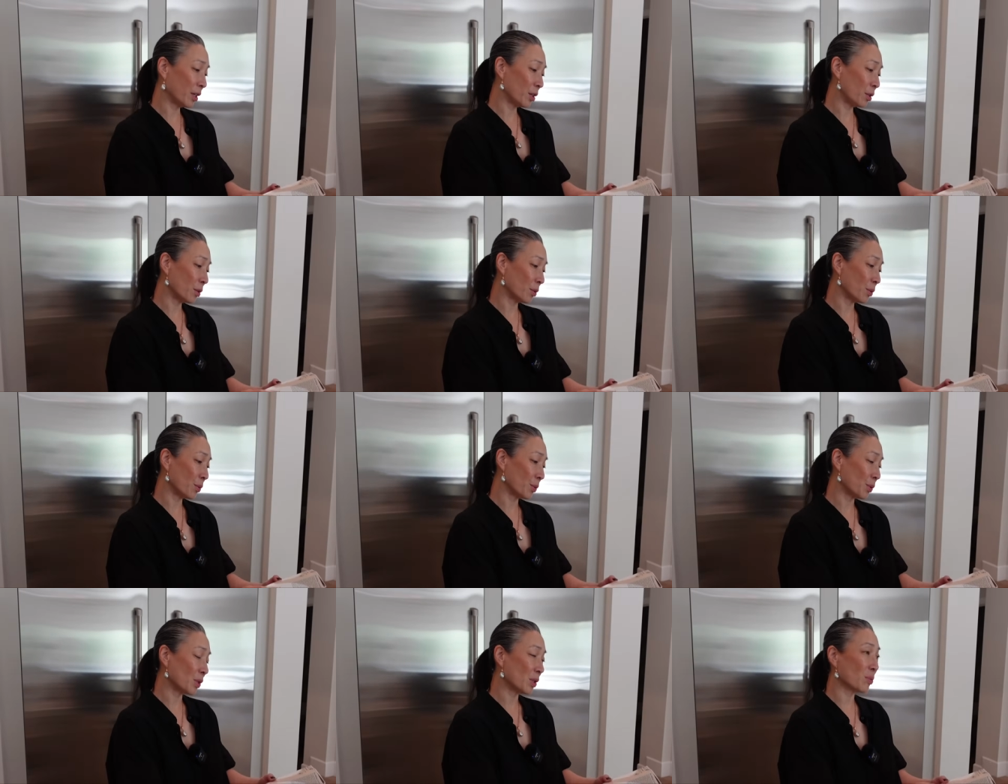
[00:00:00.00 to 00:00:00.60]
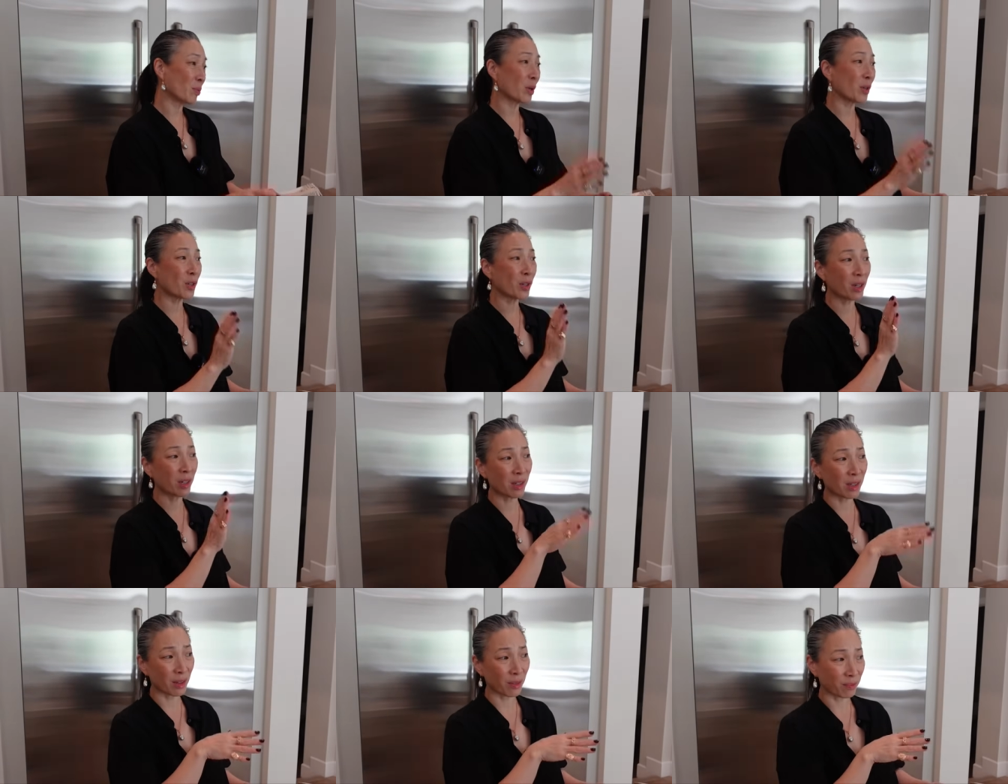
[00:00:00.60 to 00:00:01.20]
use, especially
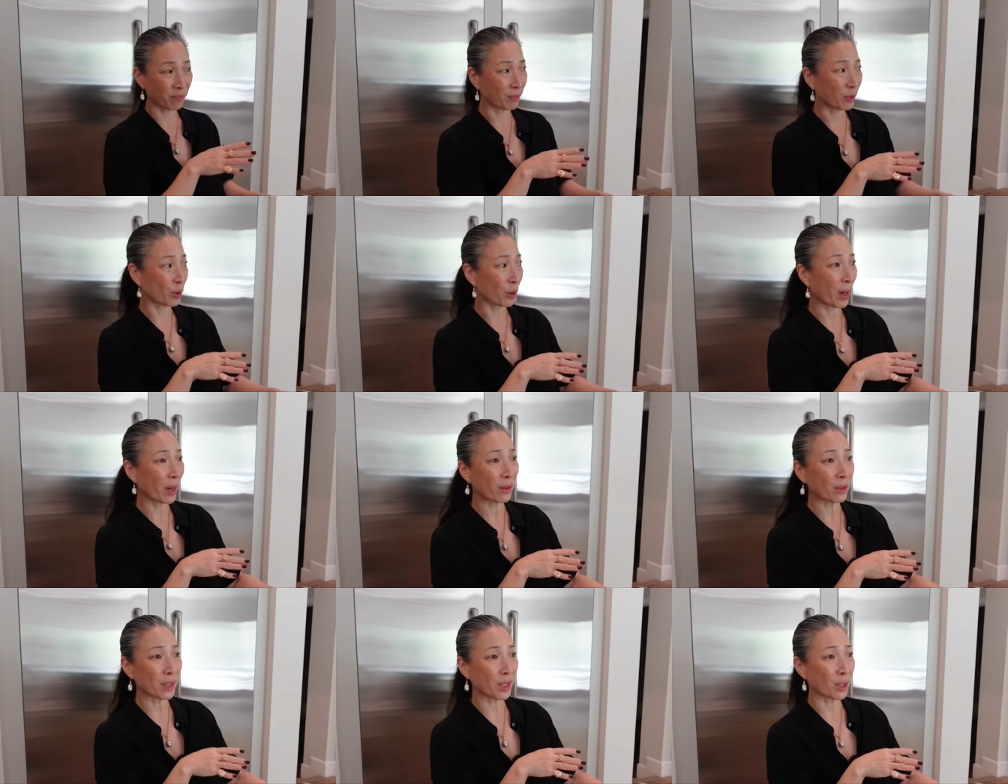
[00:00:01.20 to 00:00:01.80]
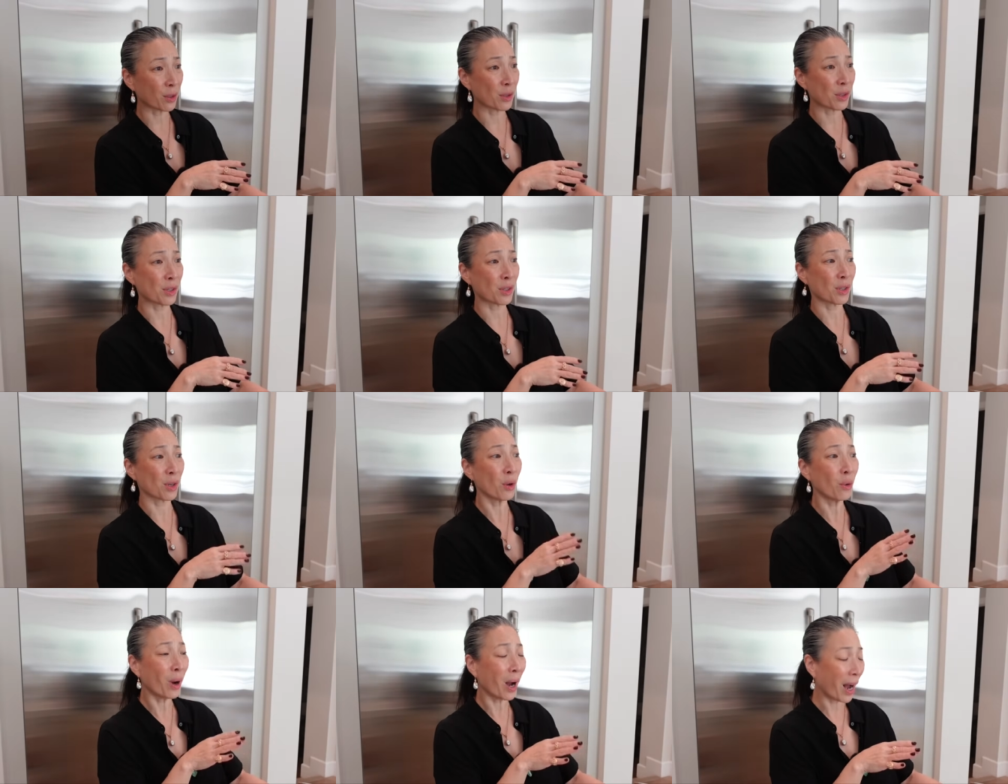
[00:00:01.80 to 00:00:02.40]
because the ground here is
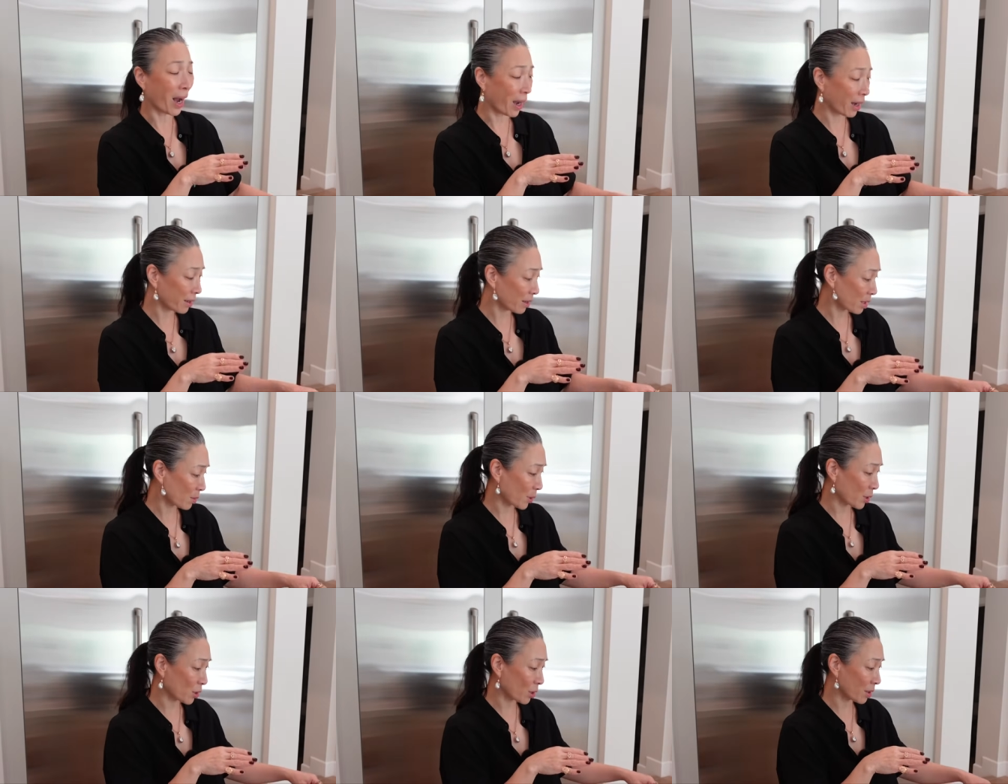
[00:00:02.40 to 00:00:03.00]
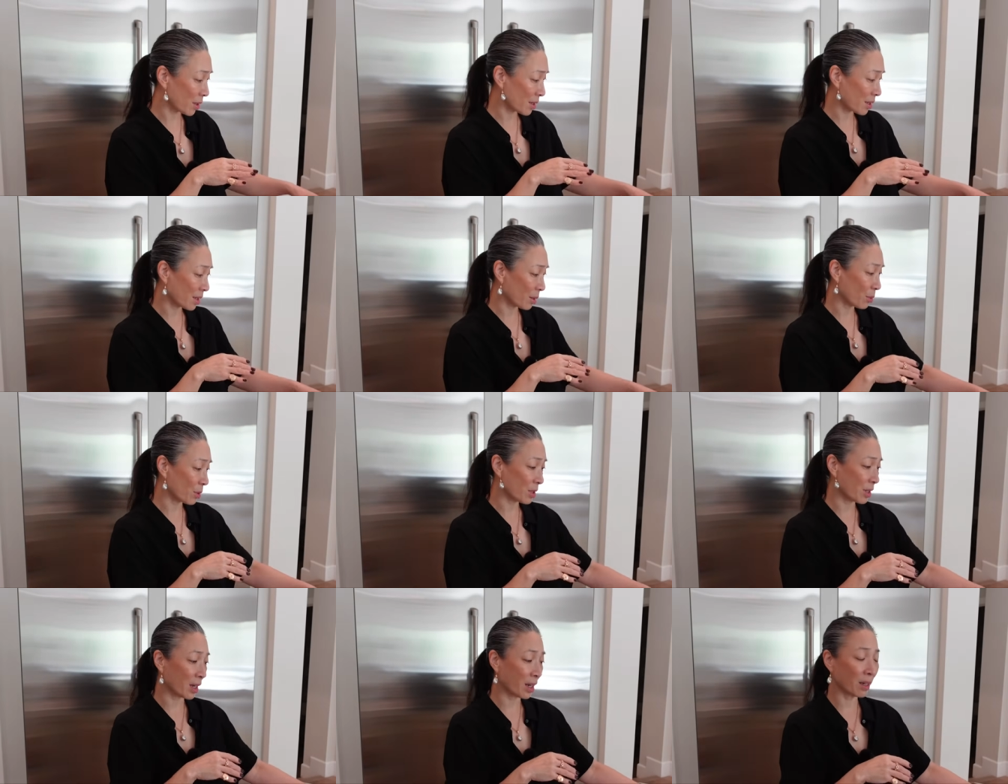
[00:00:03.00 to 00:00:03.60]
so hot, especially in the
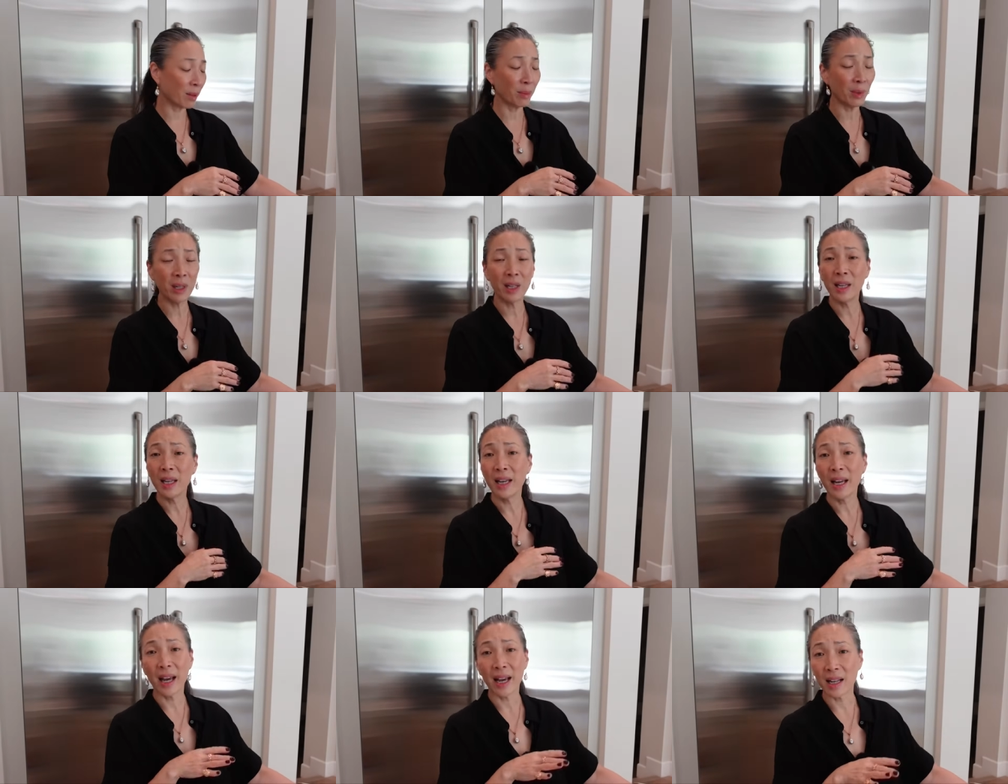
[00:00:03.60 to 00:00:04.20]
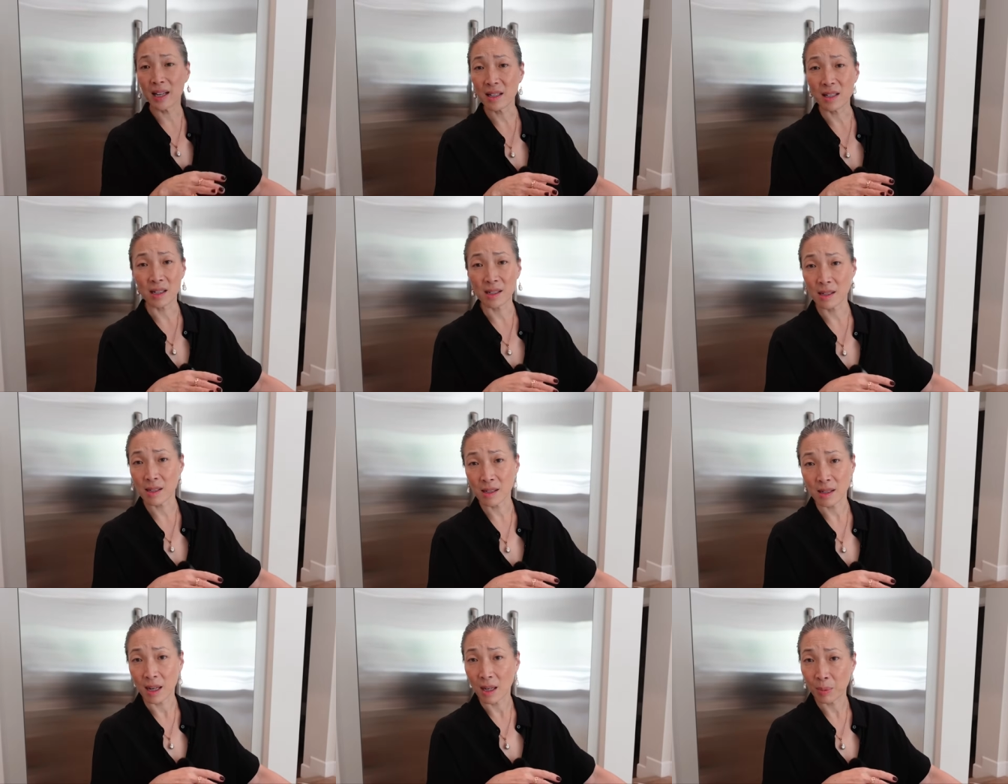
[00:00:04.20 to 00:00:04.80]
summertime, and it
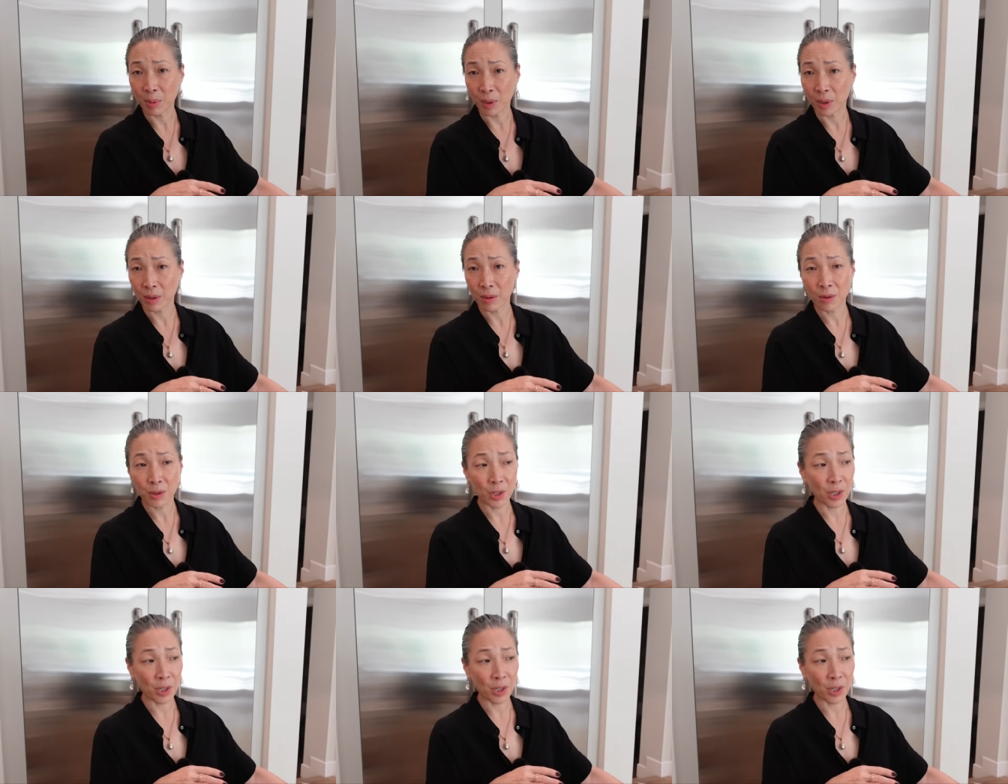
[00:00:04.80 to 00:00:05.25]
doesn't stop her.